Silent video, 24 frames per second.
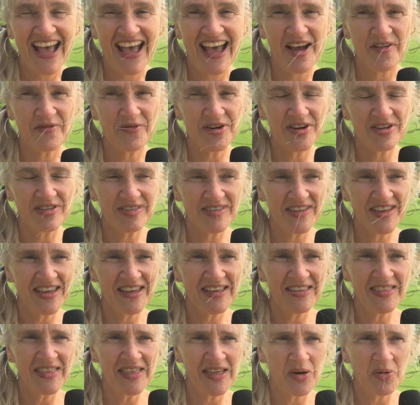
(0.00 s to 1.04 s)

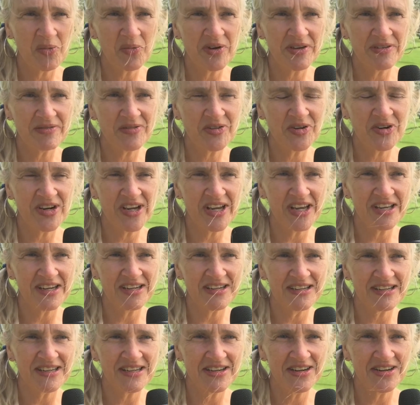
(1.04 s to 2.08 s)
Everything that we've
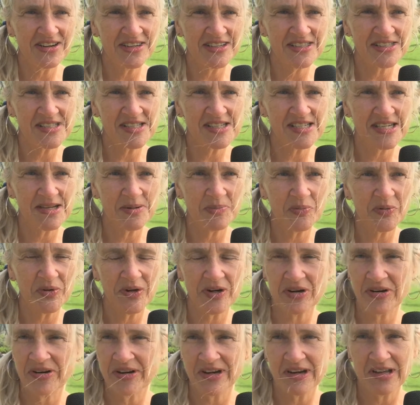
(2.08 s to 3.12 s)
created here is
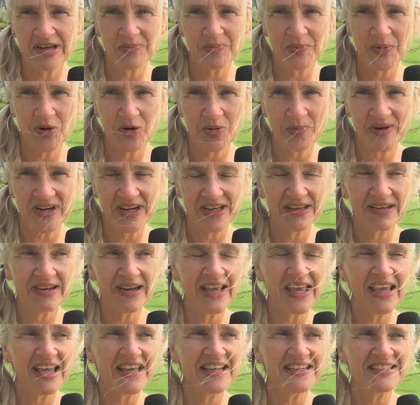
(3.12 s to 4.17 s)
temporary, not permanent,
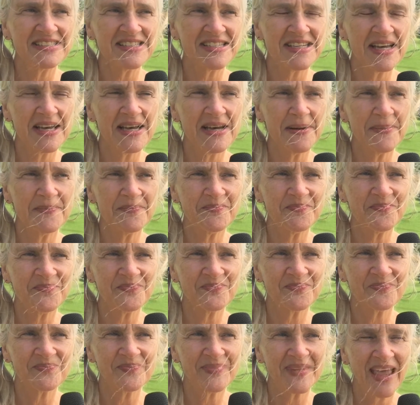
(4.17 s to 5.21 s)
and
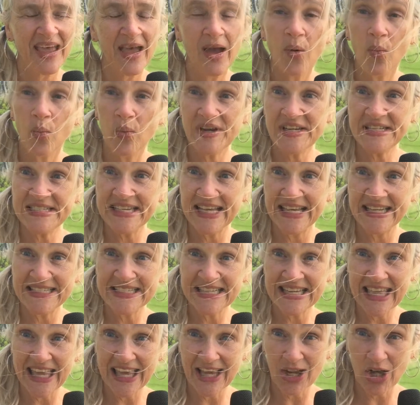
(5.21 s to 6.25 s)
we tend
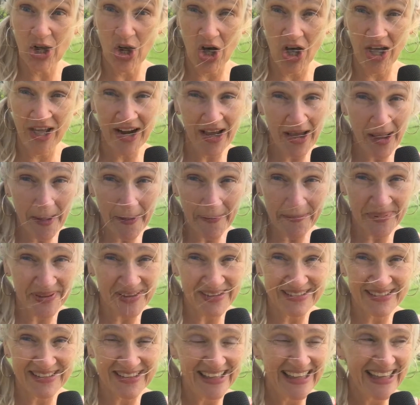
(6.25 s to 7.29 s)
to get caught up
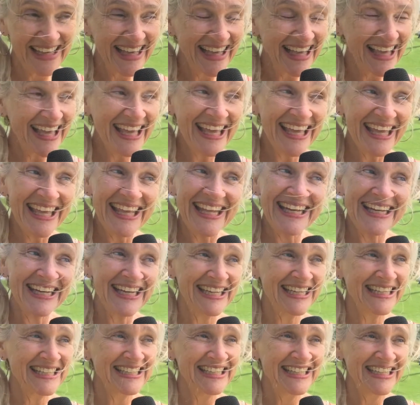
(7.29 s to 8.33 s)
in